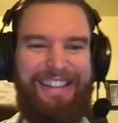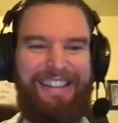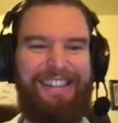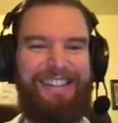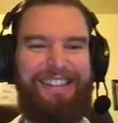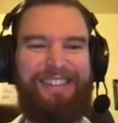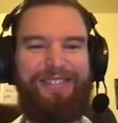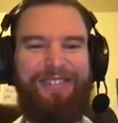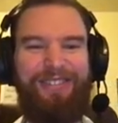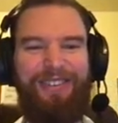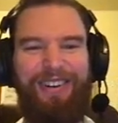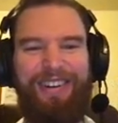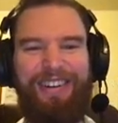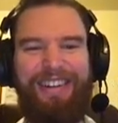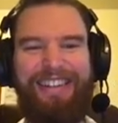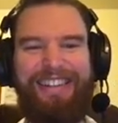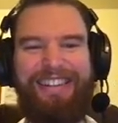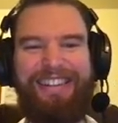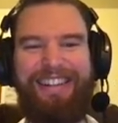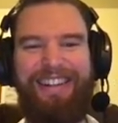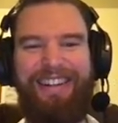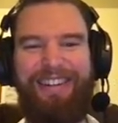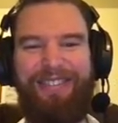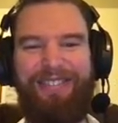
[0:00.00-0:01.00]
is
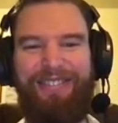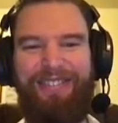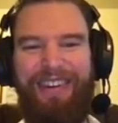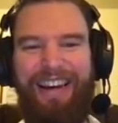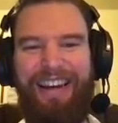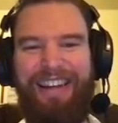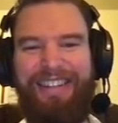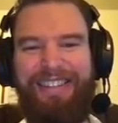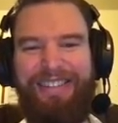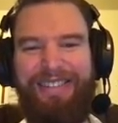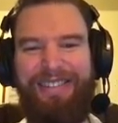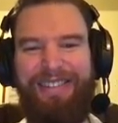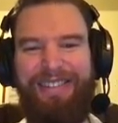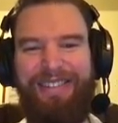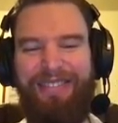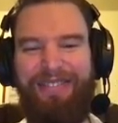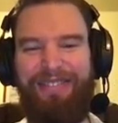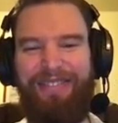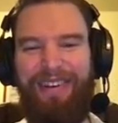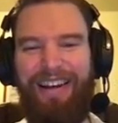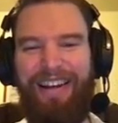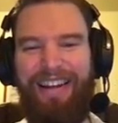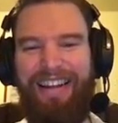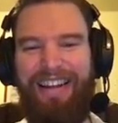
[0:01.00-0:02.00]
focused on fine-tuning and
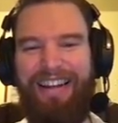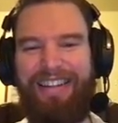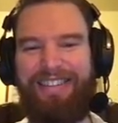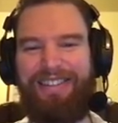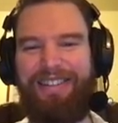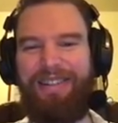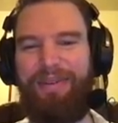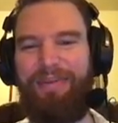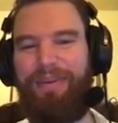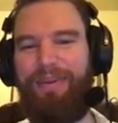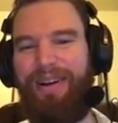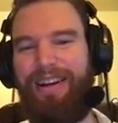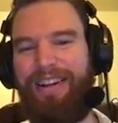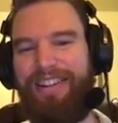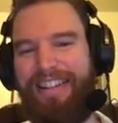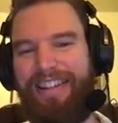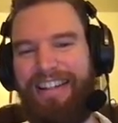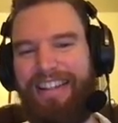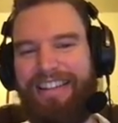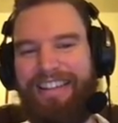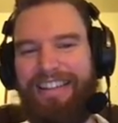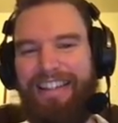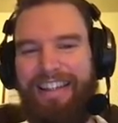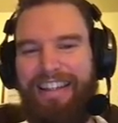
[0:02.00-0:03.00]
finalizing your
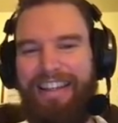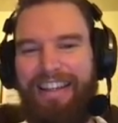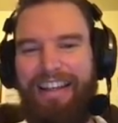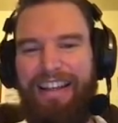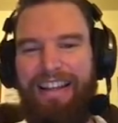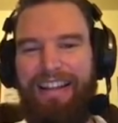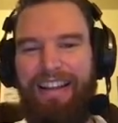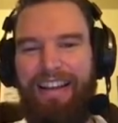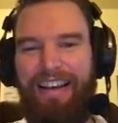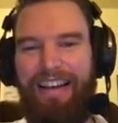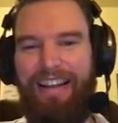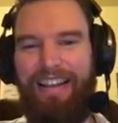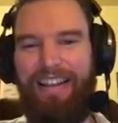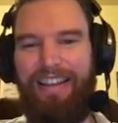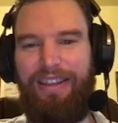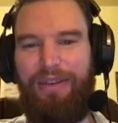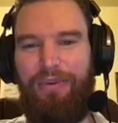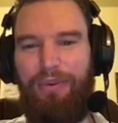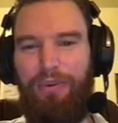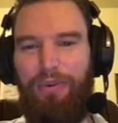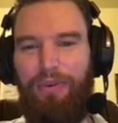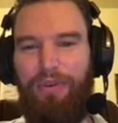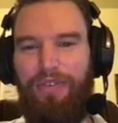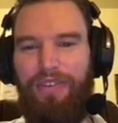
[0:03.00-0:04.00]
project.
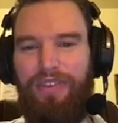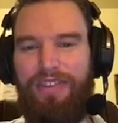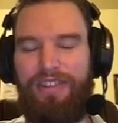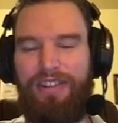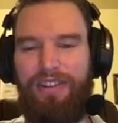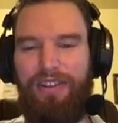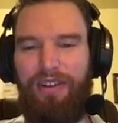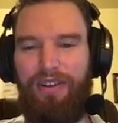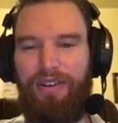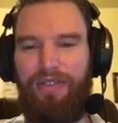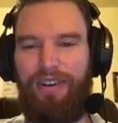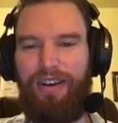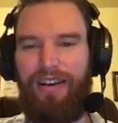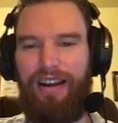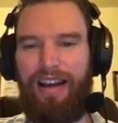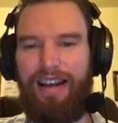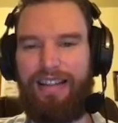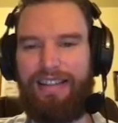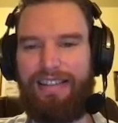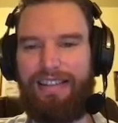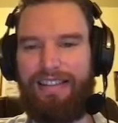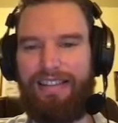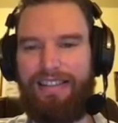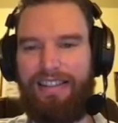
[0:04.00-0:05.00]
You will revisit all of your
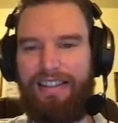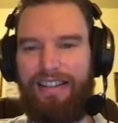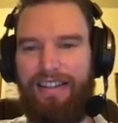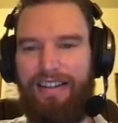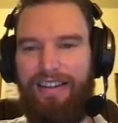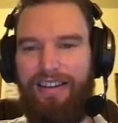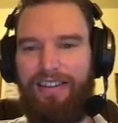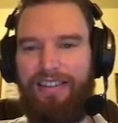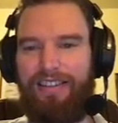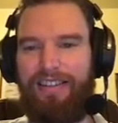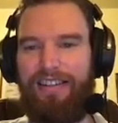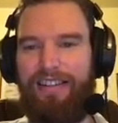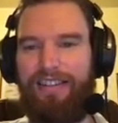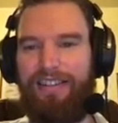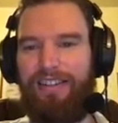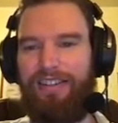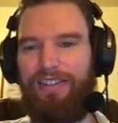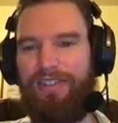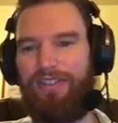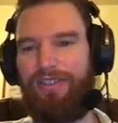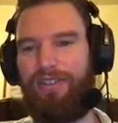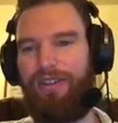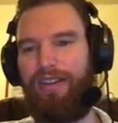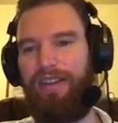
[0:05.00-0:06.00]
assets and content,
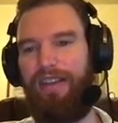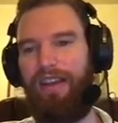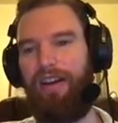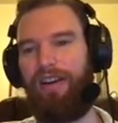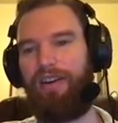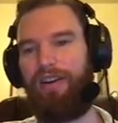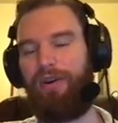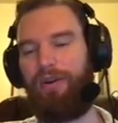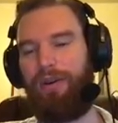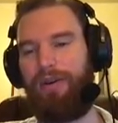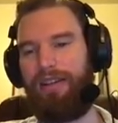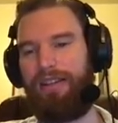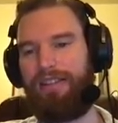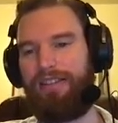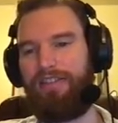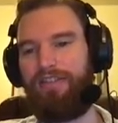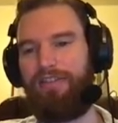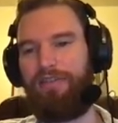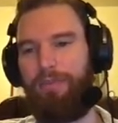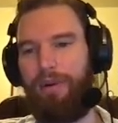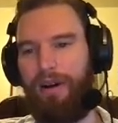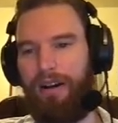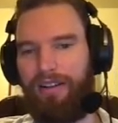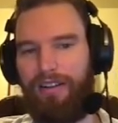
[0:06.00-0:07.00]
ensuring they are
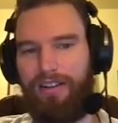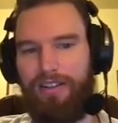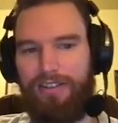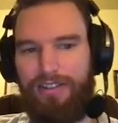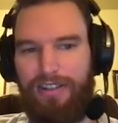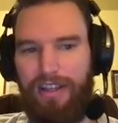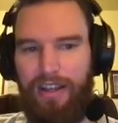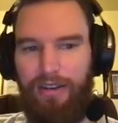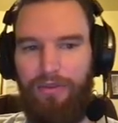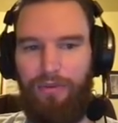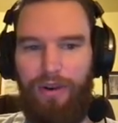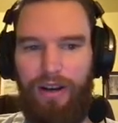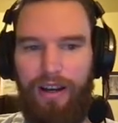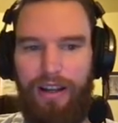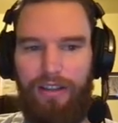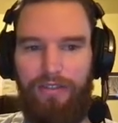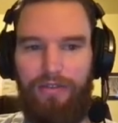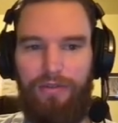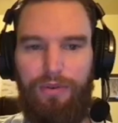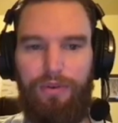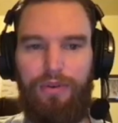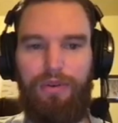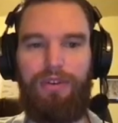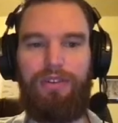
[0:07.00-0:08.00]
cohesive, polished, and ready
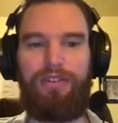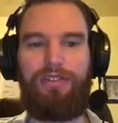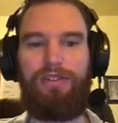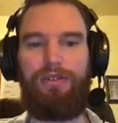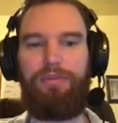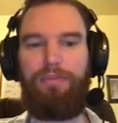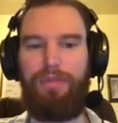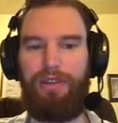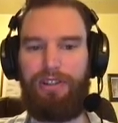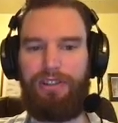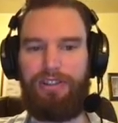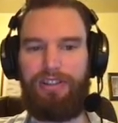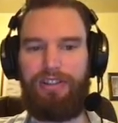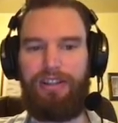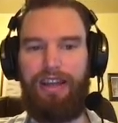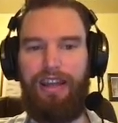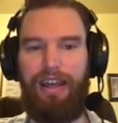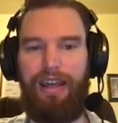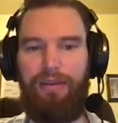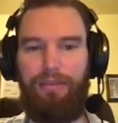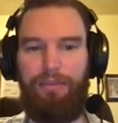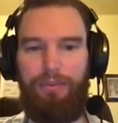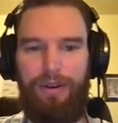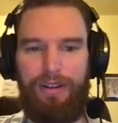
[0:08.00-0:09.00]
for submission
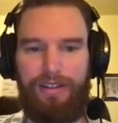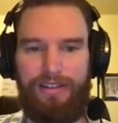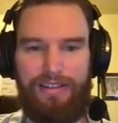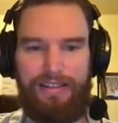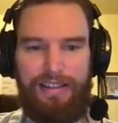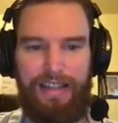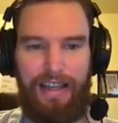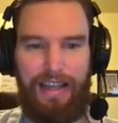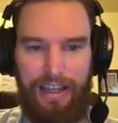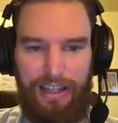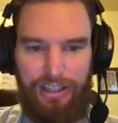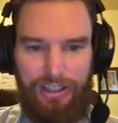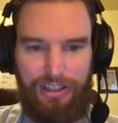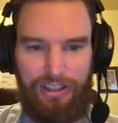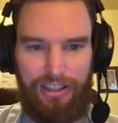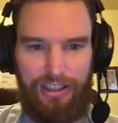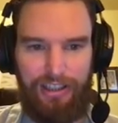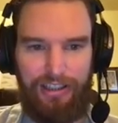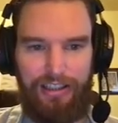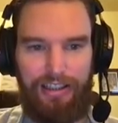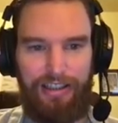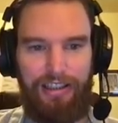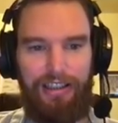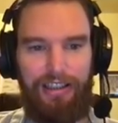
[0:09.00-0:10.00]
and presentation.